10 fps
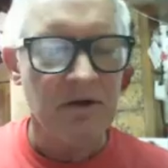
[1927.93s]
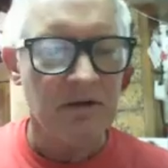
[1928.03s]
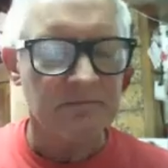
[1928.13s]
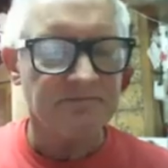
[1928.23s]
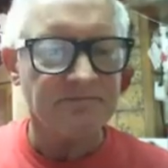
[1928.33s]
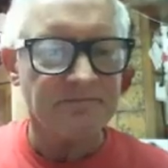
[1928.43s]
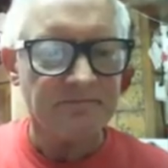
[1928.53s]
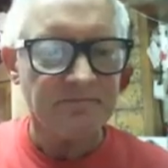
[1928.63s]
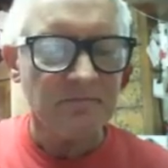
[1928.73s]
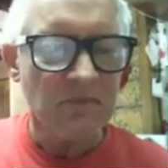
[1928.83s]
Now,
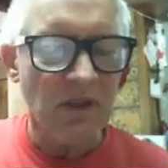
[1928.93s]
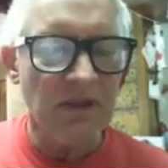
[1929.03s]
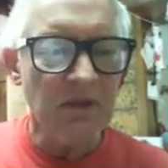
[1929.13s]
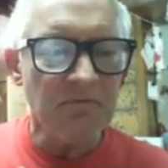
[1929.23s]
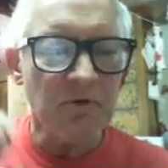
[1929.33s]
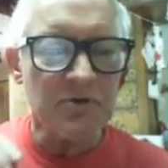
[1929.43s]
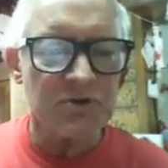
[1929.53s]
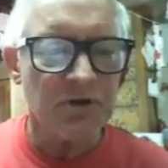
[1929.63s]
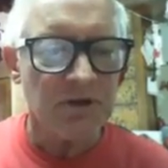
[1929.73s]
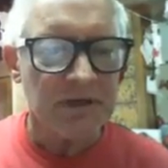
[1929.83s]
in
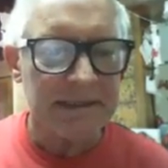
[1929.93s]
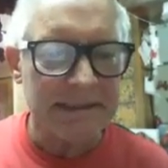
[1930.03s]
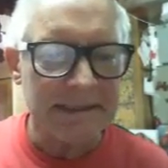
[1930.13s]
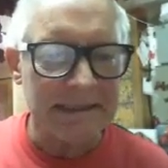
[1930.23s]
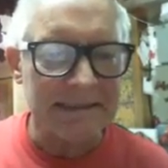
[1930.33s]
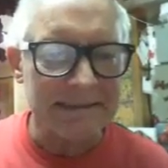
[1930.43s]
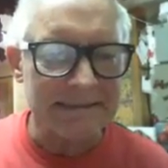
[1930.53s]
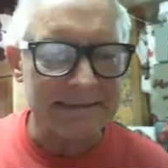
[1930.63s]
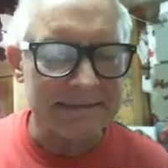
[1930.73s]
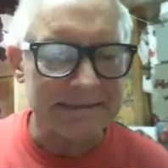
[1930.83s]
the future,
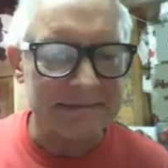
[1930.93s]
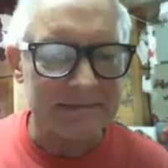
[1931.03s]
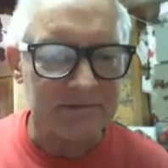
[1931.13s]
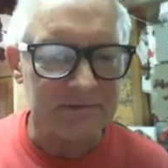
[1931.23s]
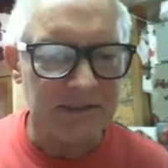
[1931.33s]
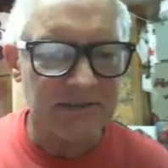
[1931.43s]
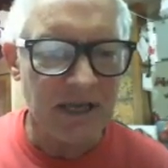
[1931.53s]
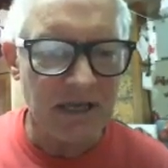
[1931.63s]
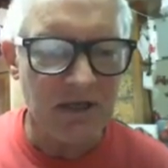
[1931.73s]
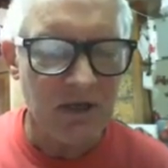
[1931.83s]

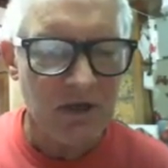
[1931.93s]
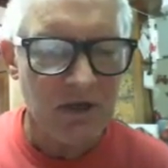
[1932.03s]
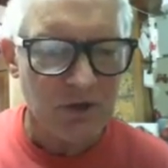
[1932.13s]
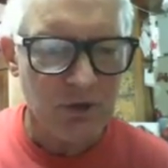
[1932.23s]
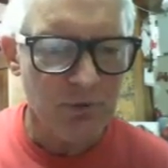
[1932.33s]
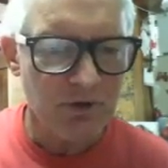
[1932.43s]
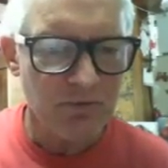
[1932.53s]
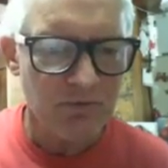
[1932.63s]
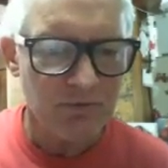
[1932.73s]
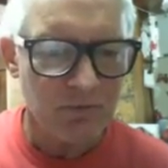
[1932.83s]
he's a
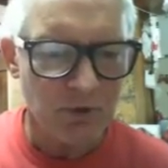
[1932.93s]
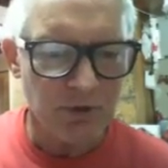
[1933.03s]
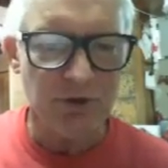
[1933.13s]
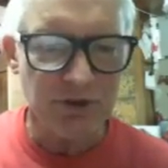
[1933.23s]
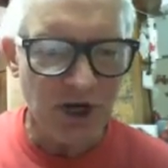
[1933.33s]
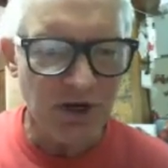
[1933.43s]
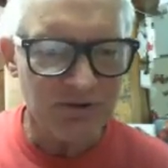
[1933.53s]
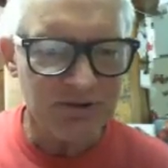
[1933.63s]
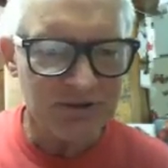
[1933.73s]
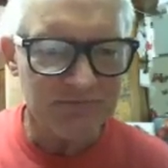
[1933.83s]
human with
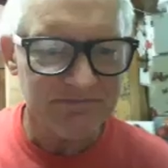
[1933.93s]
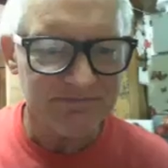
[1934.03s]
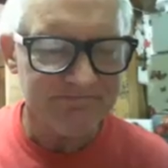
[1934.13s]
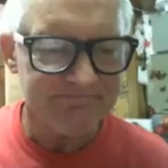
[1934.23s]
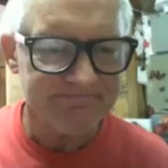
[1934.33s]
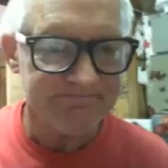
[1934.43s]
no chakras.